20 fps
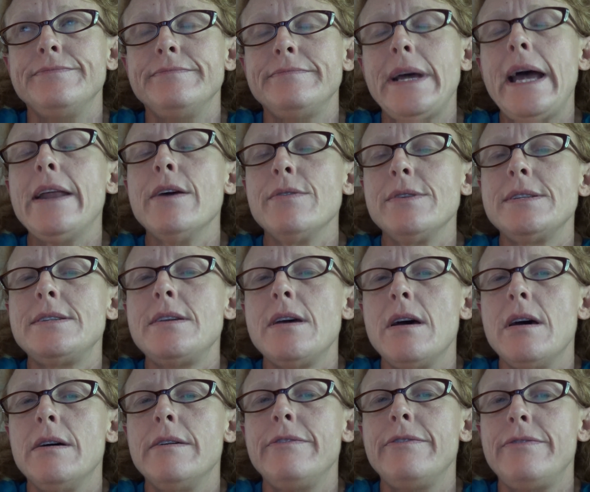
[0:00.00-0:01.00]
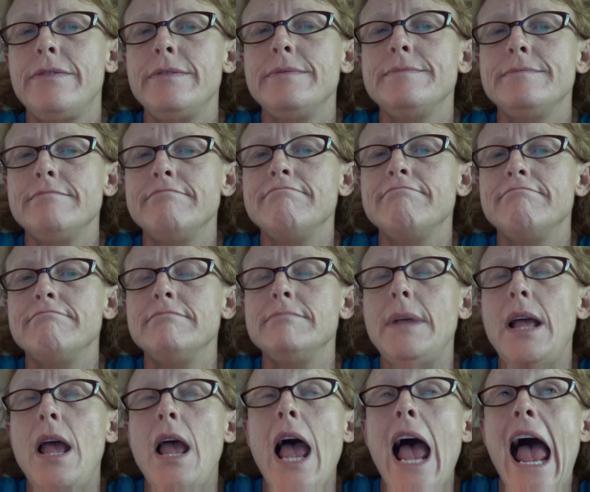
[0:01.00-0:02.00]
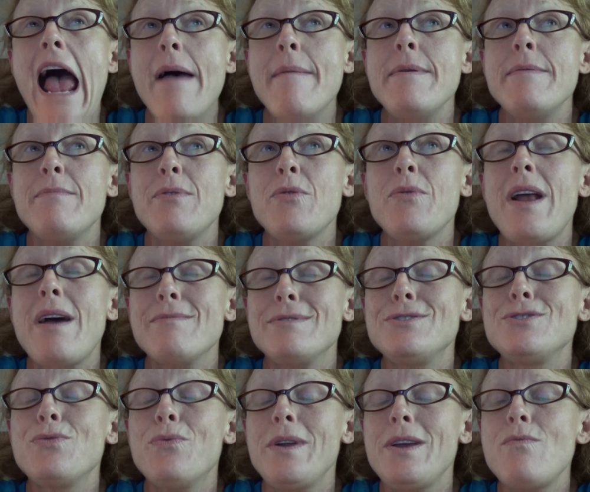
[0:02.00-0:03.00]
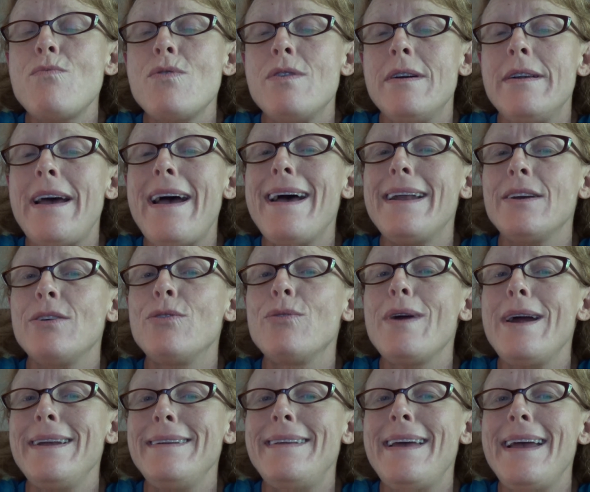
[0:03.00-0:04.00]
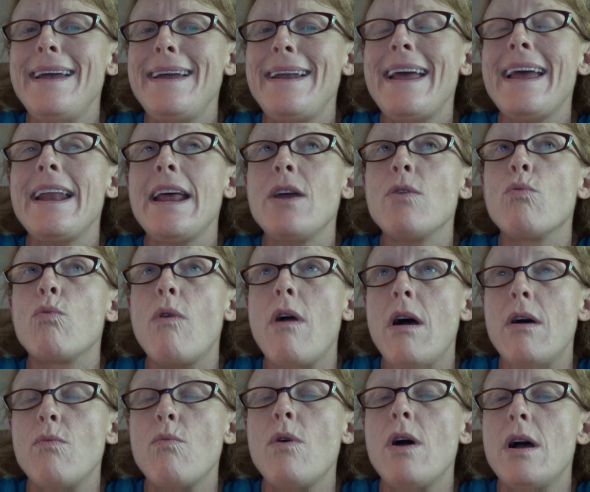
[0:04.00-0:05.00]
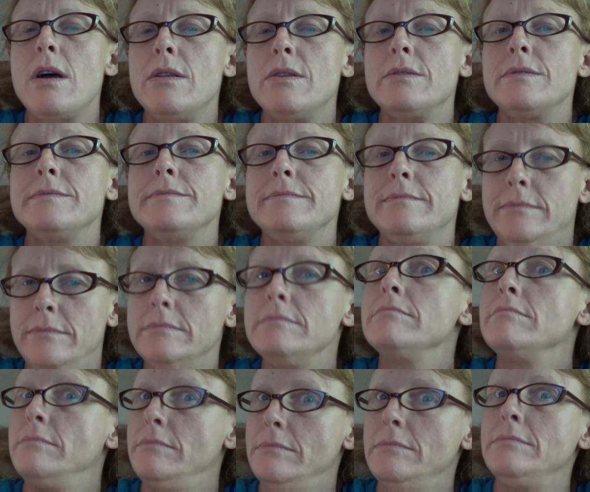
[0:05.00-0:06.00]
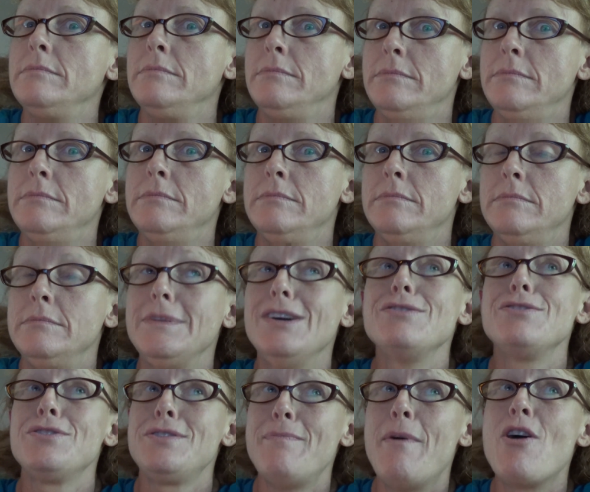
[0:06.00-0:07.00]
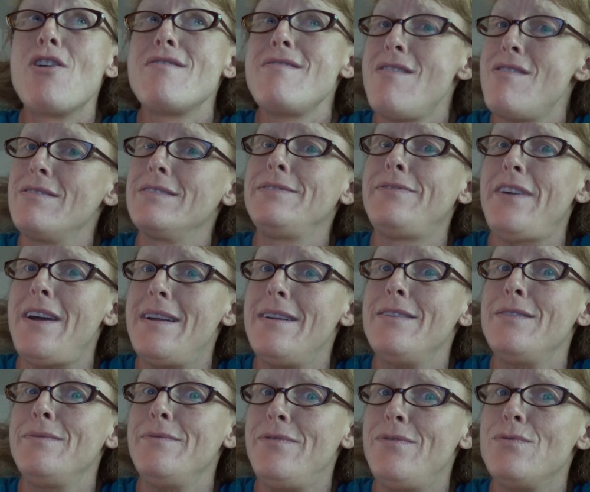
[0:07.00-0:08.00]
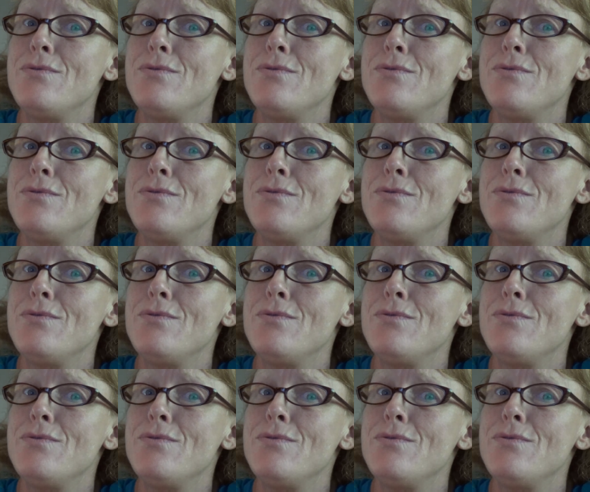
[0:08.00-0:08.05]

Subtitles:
I know it's tough. I remember when I was 21, I had a Great Dane and a Rottweiler. Those are some hard dogs to find an